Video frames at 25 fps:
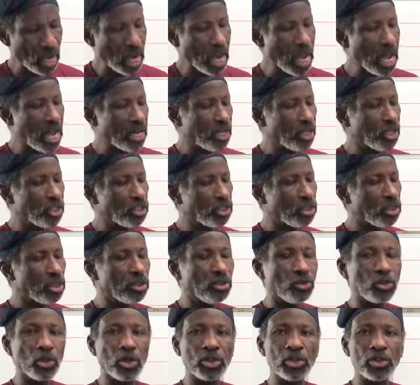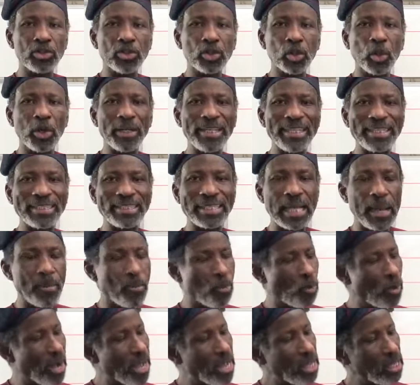And just join the
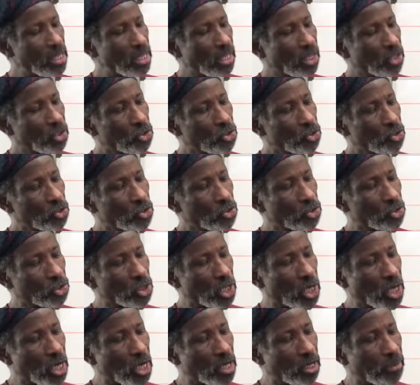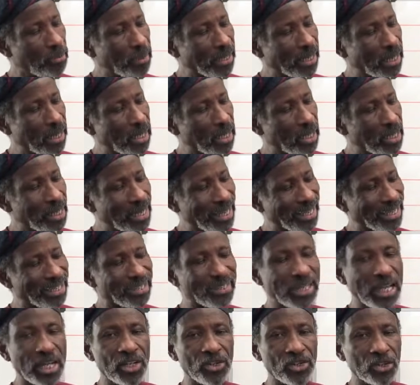same way. Sheen, the beginning,
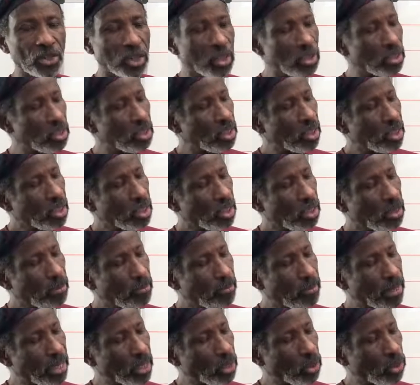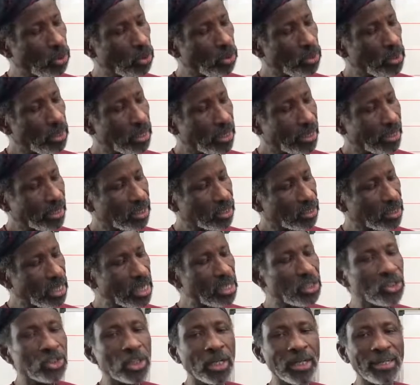extension, middle,
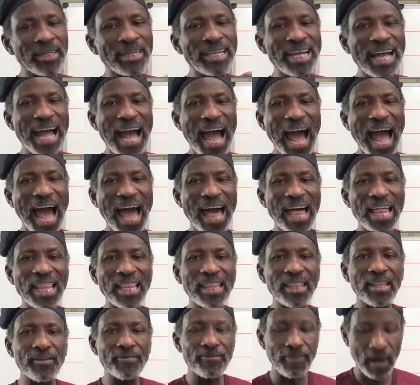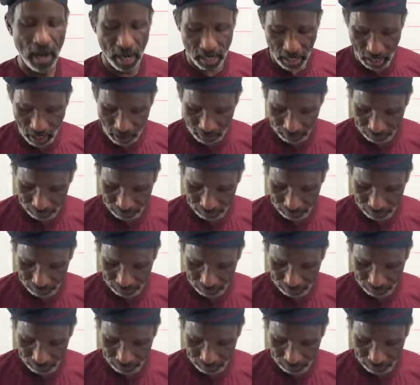extension, and the final.